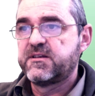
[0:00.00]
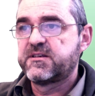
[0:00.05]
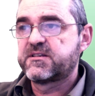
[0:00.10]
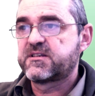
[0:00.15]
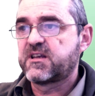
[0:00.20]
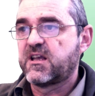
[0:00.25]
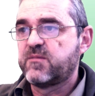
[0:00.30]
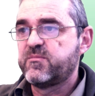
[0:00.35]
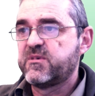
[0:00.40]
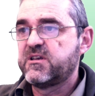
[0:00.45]

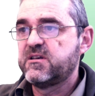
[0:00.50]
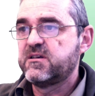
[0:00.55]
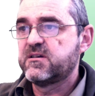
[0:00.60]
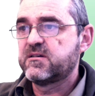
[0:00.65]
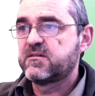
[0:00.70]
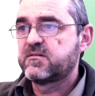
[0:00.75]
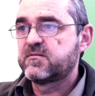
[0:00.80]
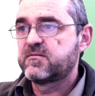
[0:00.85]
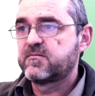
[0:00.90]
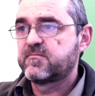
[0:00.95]
Same
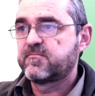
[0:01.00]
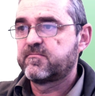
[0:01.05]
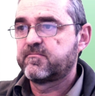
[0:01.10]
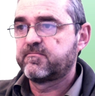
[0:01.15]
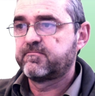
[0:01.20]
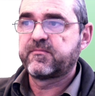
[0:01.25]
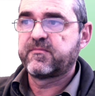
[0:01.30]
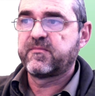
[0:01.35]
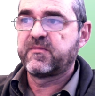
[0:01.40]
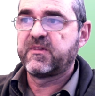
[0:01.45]
here.
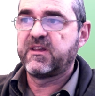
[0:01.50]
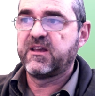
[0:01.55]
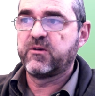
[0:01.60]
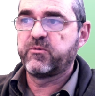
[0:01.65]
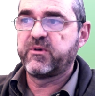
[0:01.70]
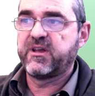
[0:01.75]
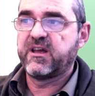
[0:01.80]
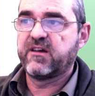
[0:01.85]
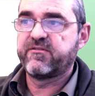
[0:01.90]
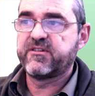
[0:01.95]
Here
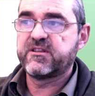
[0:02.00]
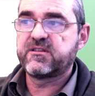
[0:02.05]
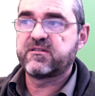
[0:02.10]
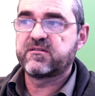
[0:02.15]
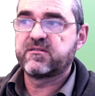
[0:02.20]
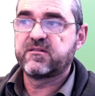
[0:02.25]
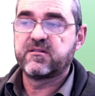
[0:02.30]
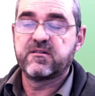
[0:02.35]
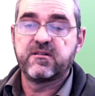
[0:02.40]
we have it.